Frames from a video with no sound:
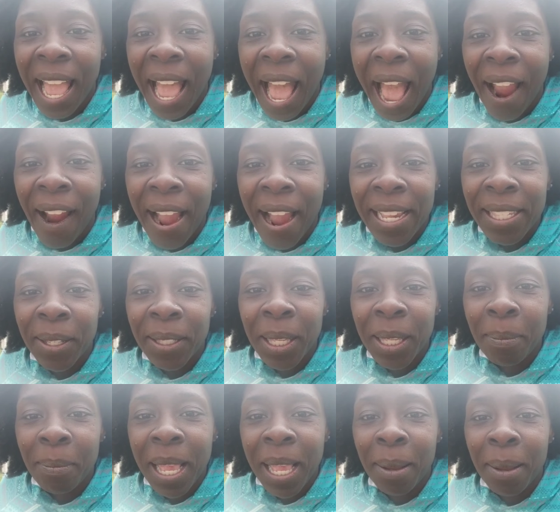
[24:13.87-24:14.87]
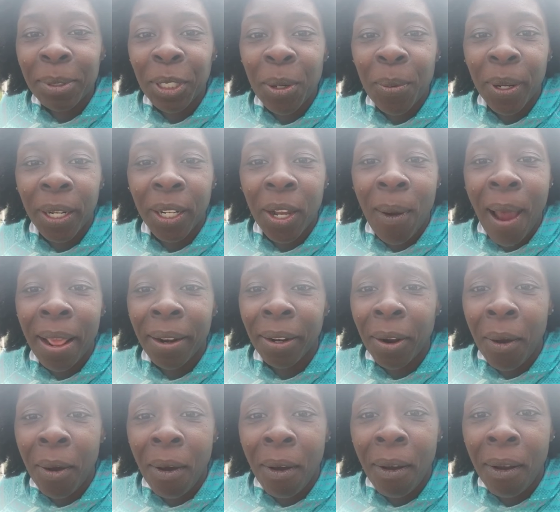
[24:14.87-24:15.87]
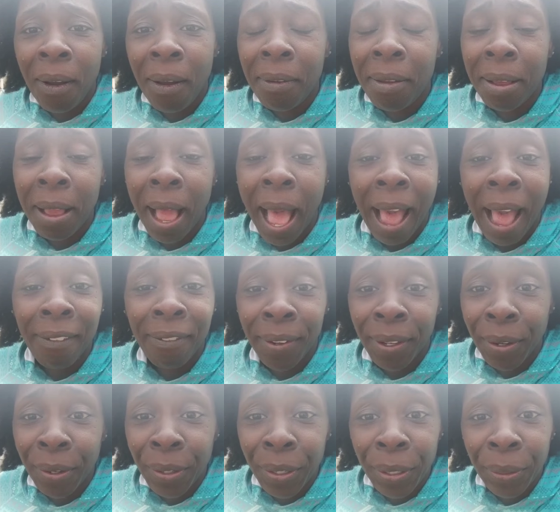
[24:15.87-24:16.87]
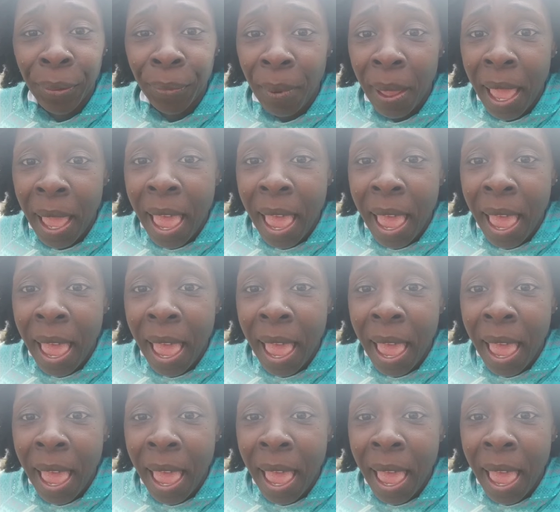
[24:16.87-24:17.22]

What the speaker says: All right, so sometimes you don't want to go out at all. I feel you.